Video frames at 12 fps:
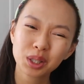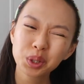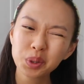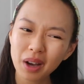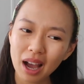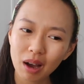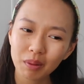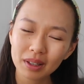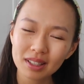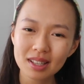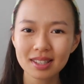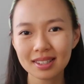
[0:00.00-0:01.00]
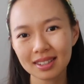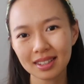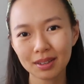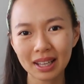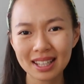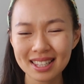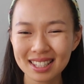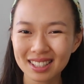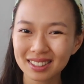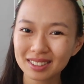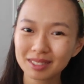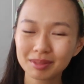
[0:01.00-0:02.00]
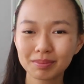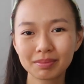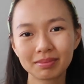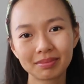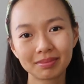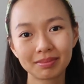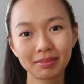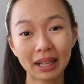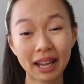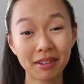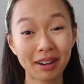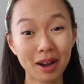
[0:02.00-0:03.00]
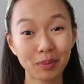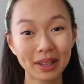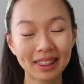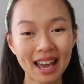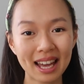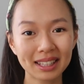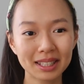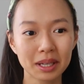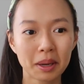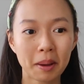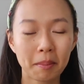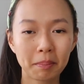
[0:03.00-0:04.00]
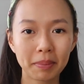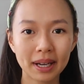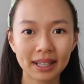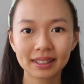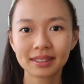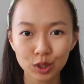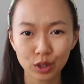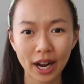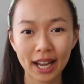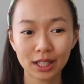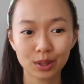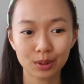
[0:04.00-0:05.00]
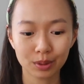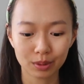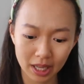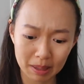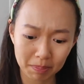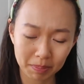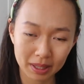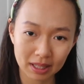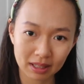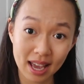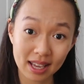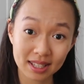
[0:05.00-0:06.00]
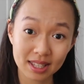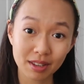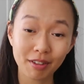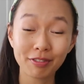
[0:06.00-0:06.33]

2 hours, you can still play around with that, but try to keep it as